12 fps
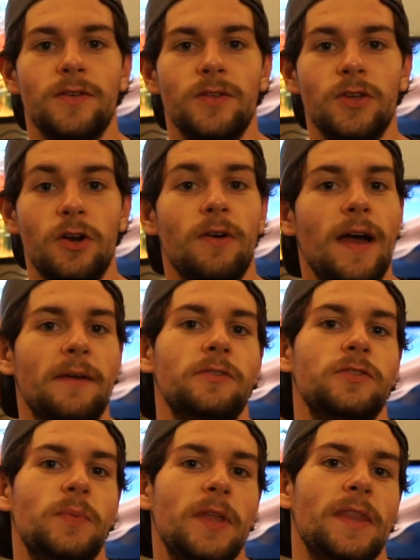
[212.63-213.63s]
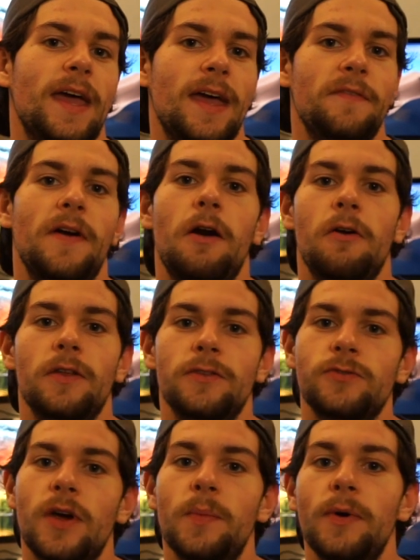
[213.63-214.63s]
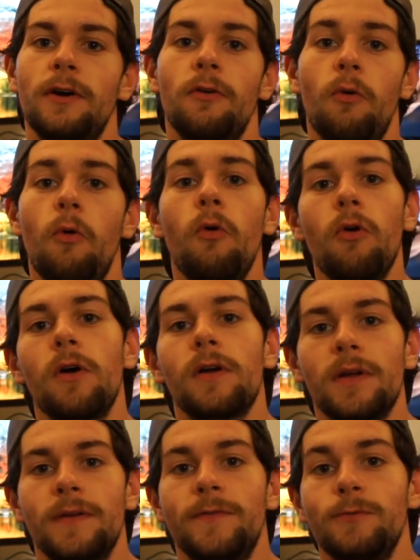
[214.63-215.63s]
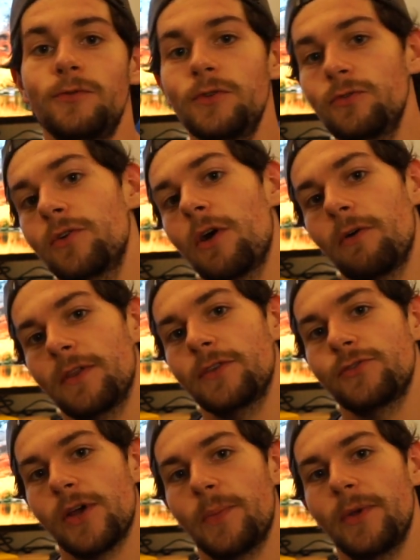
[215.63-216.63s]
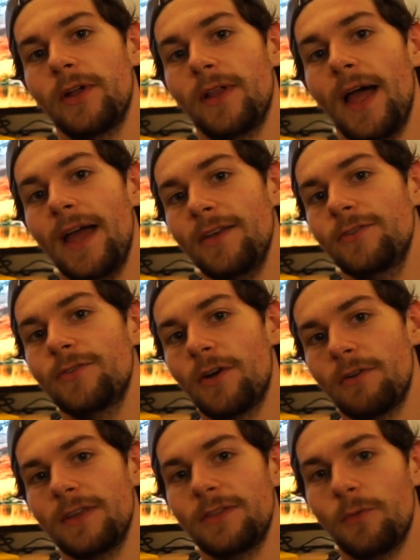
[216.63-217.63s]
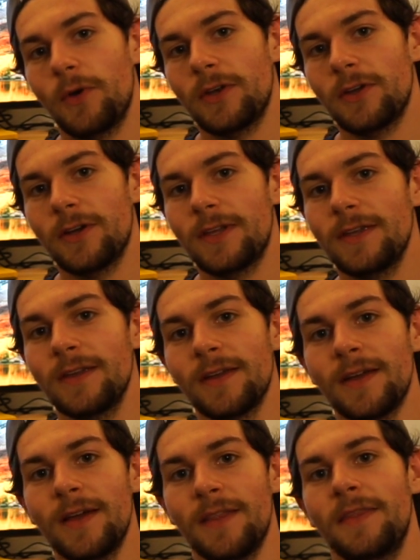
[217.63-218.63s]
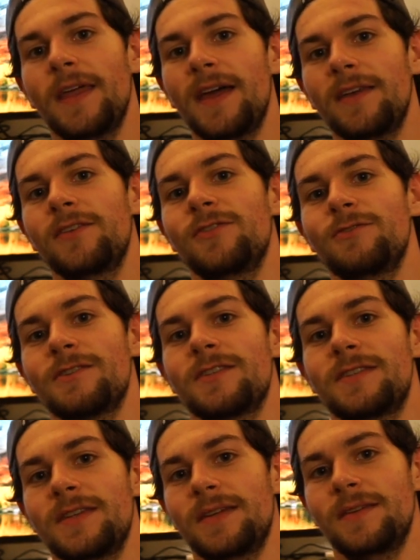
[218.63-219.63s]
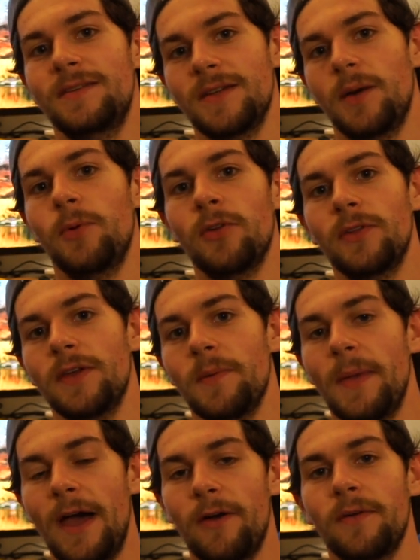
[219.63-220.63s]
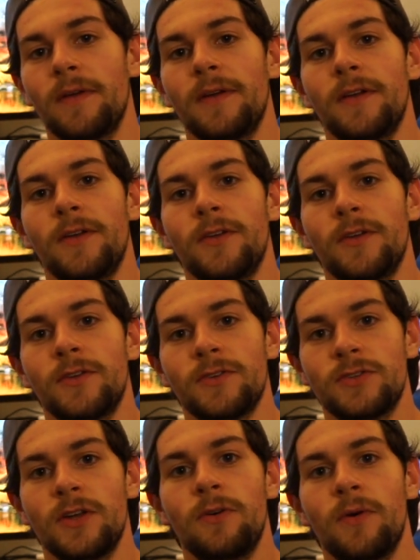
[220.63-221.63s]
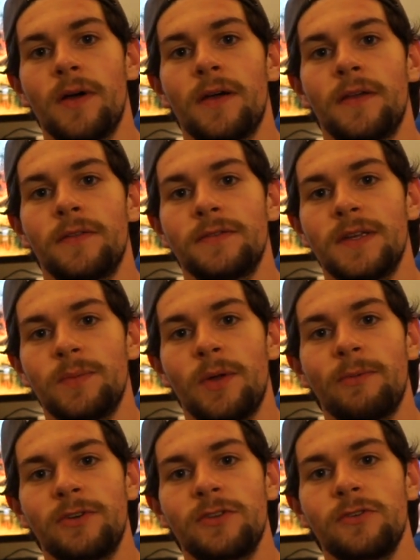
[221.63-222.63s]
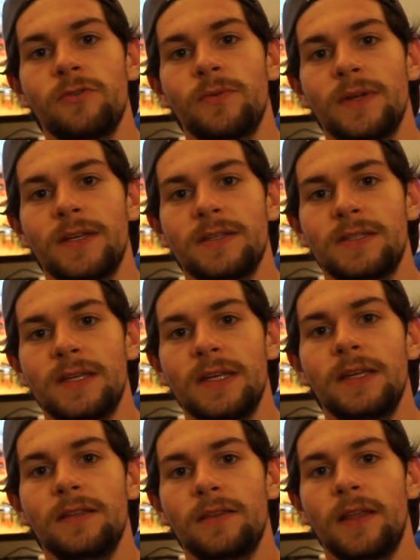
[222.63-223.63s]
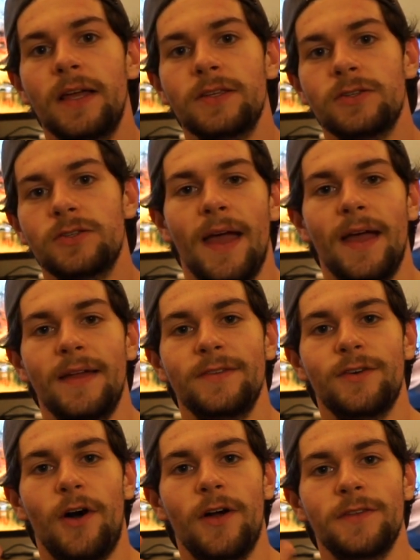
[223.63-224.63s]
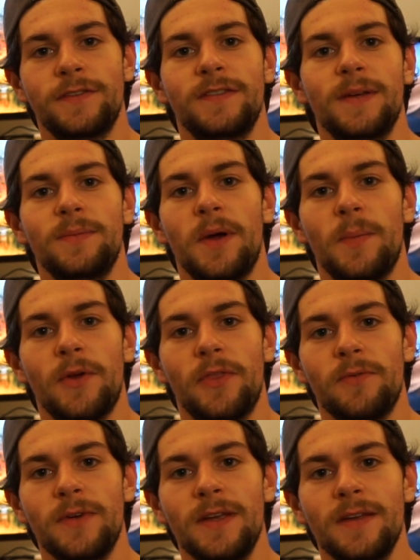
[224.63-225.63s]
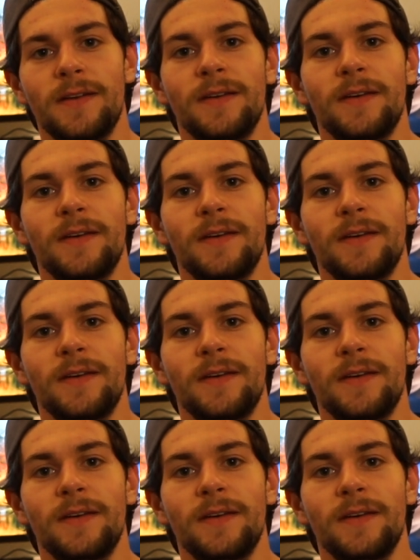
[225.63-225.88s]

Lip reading: you don't have to spend the half hour on the treadmill. Or if you do go on the treadmill and you don't eat the 1 cookie, then you just did double the amount. So tip number 2 is to eat less. And on to tip number 3.